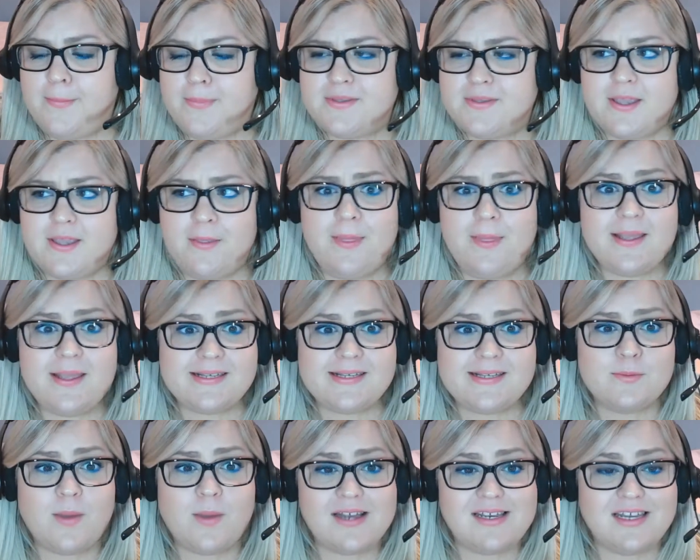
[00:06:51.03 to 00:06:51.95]
So
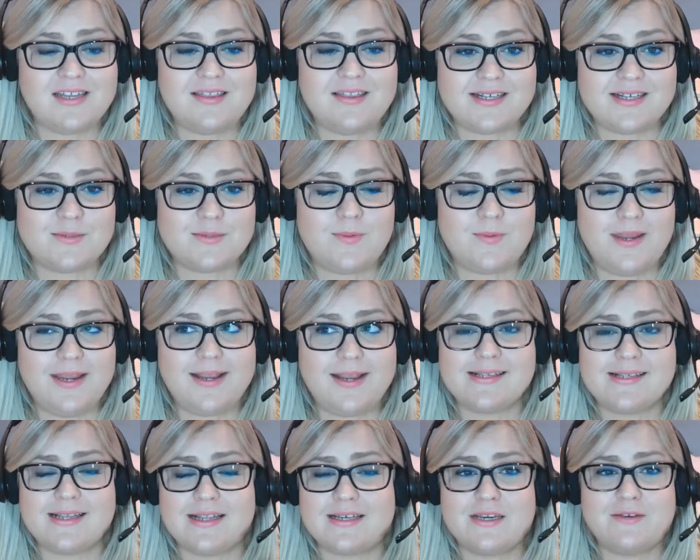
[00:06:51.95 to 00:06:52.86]
what I did this week
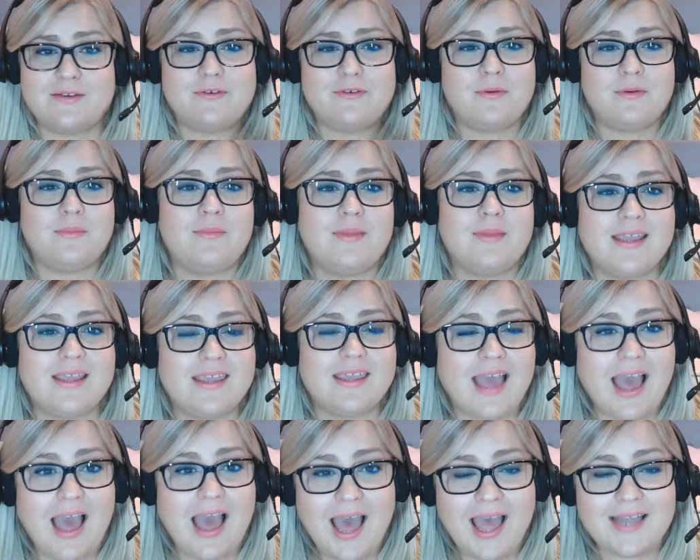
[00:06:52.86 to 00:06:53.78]
is actually from
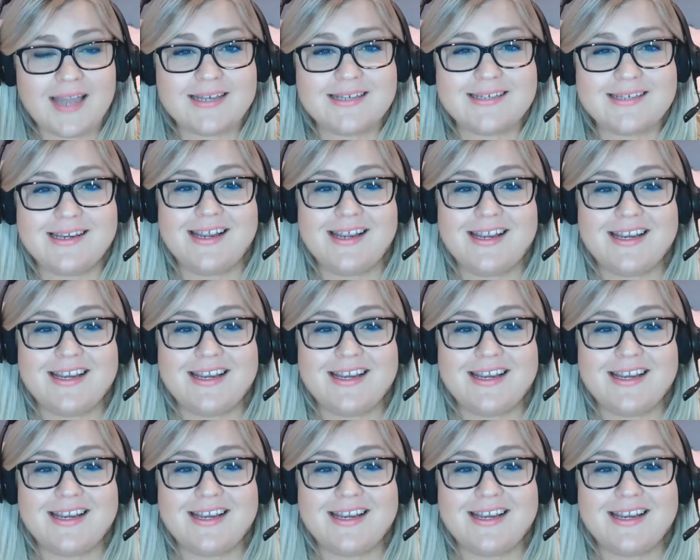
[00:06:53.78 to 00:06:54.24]
Kat.